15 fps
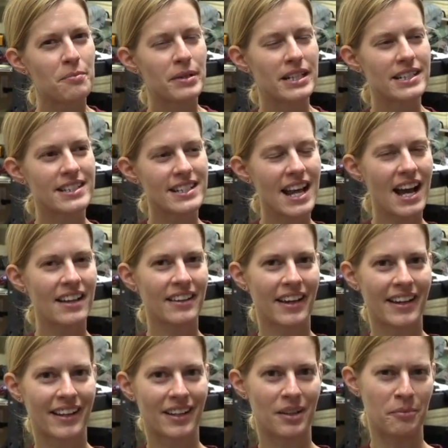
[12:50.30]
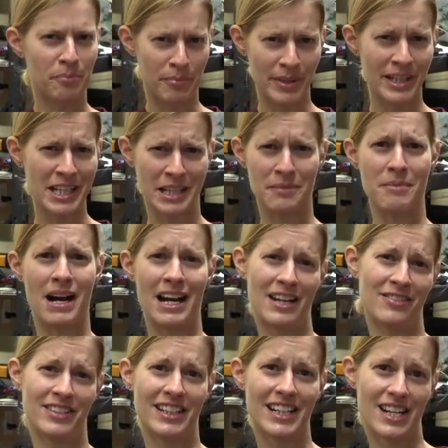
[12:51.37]
but it's not like a big
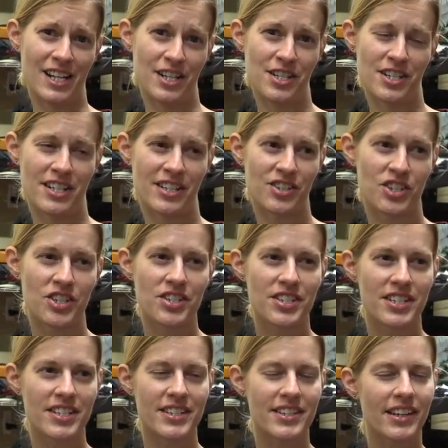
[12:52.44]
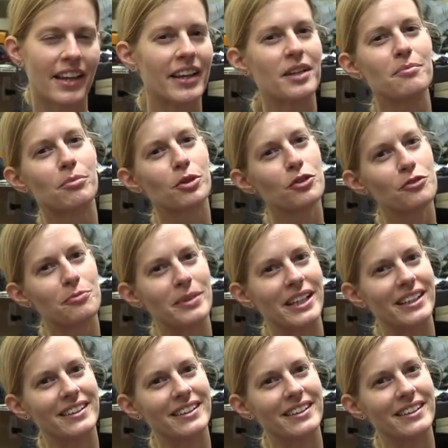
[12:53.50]
modification. It's just a slight improvement.